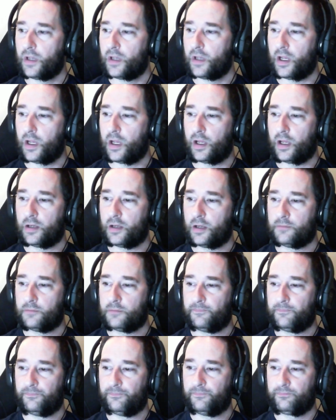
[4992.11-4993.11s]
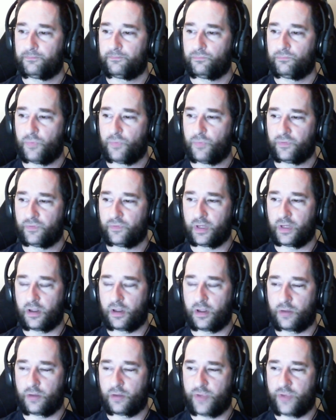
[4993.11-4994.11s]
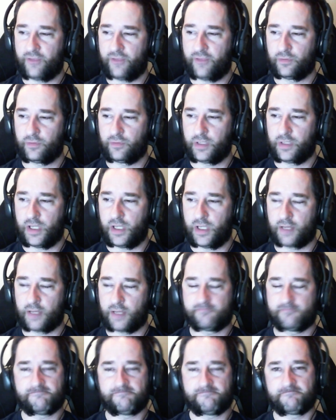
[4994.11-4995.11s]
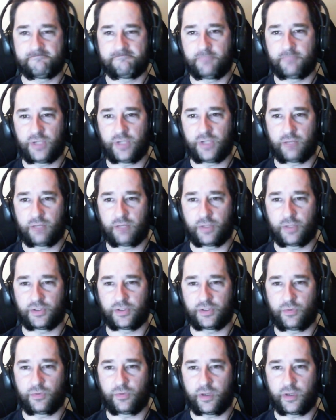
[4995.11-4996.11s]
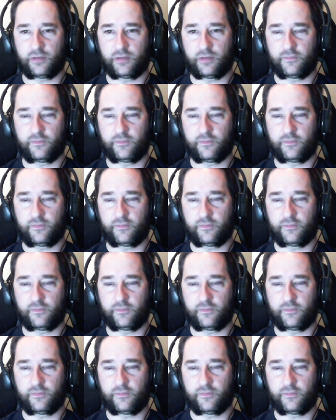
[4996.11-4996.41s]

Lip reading: Moving right along, we haven't really done much in the way of